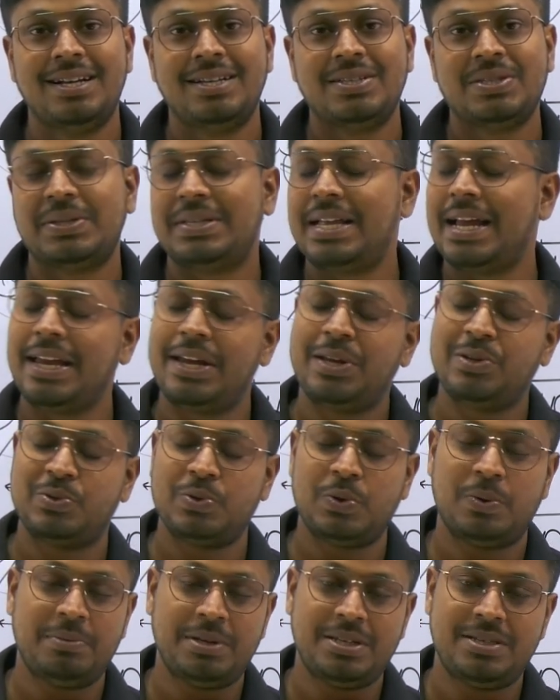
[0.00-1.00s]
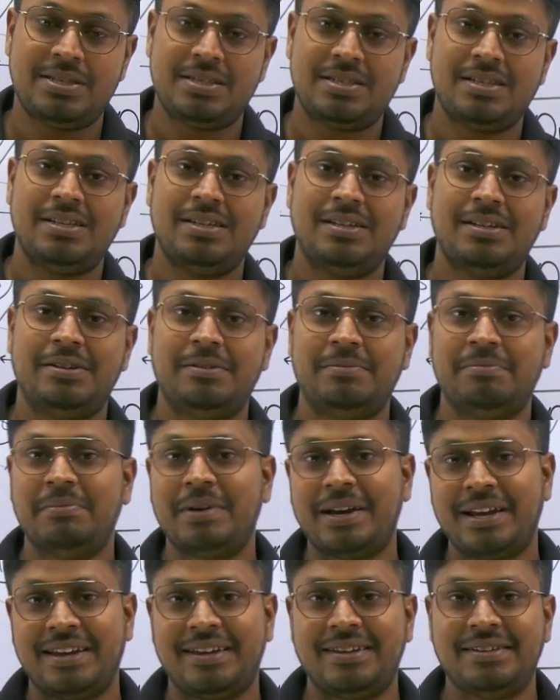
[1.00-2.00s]
So thank you so much.
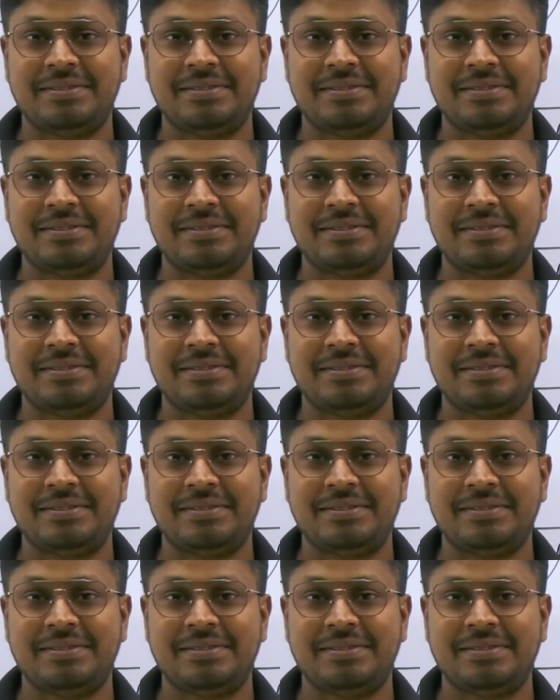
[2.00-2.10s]
Bye.